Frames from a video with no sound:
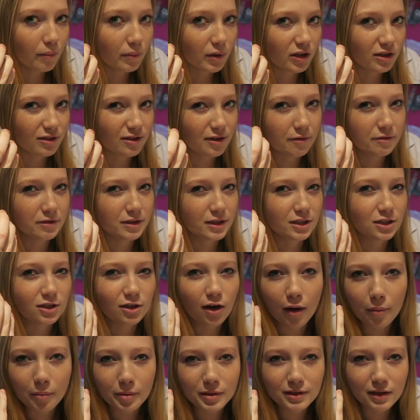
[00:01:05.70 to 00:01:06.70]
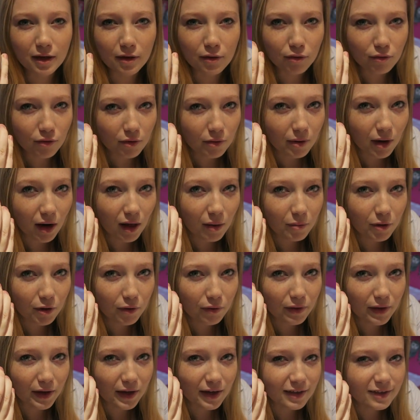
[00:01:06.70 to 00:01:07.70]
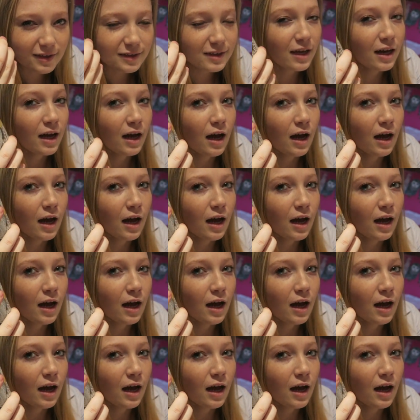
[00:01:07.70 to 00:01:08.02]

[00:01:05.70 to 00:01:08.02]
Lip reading: because obviously Sharpies go through a lot more things,